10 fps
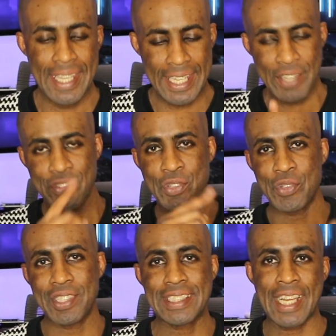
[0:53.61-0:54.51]
If you're new
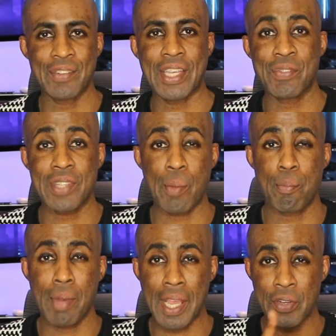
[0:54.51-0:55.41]
to the channel, thanks for
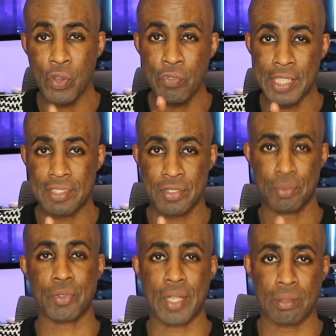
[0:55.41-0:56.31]
stopping by. Don't forget to
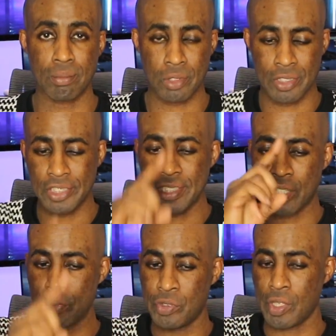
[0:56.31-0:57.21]
subscribe. So on this
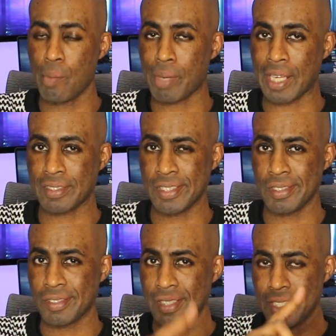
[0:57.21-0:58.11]
channel, we do
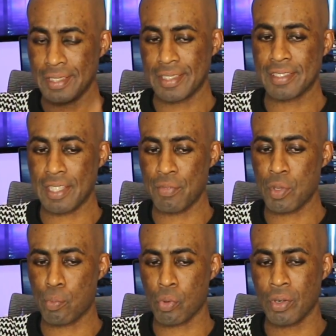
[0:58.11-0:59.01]
unboxings, desktop
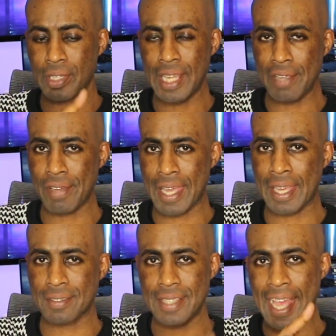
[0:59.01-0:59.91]
support, life hacks,